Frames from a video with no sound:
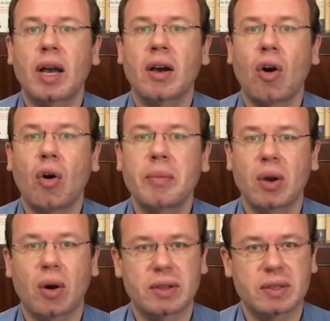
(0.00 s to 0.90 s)
hope
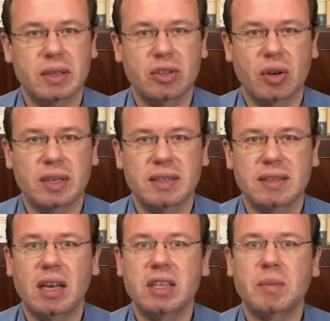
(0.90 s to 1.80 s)
you also enjoyed
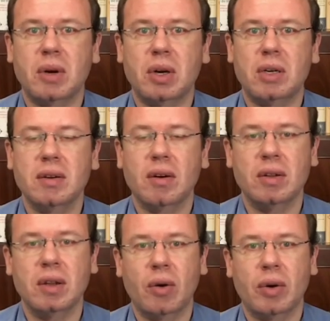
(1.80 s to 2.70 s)
this last part
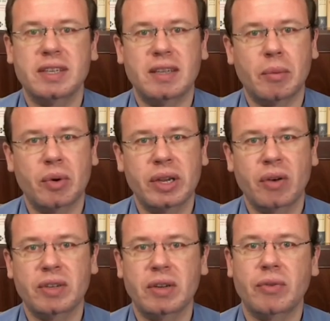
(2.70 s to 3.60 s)
on our summary
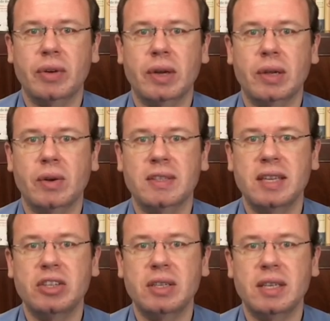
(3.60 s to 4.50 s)
of different
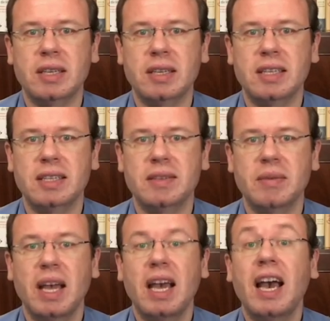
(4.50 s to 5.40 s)
regularization techniques
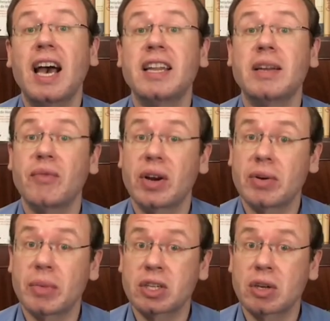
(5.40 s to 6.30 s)
and I'm
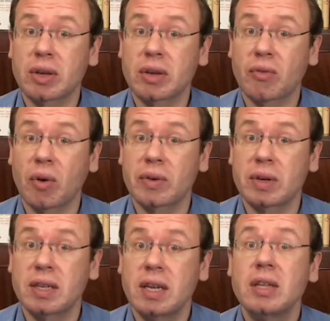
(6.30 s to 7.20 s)
very much looking
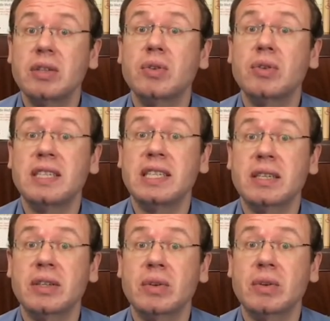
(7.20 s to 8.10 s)
forward to
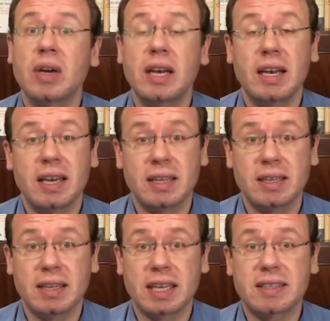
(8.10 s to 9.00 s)
seeing you in
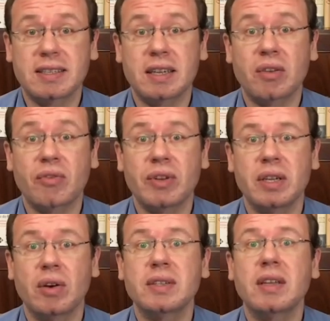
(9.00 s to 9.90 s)
the next set of
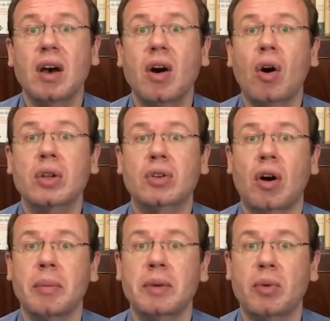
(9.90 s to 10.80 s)
videos on
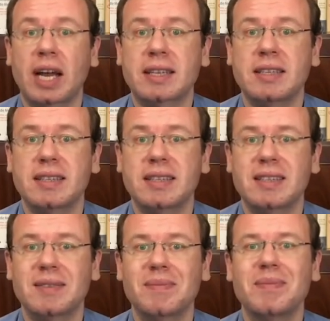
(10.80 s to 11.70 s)
common
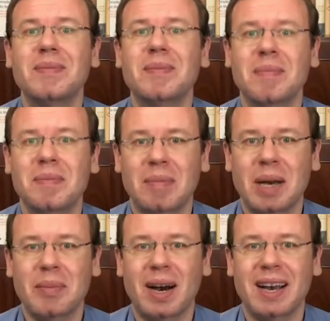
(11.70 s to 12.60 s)
practices.
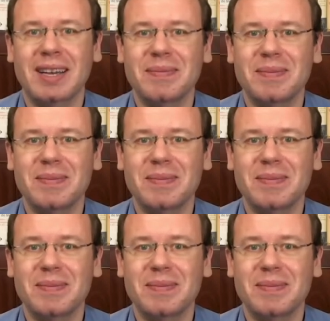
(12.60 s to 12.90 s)
Bye bye.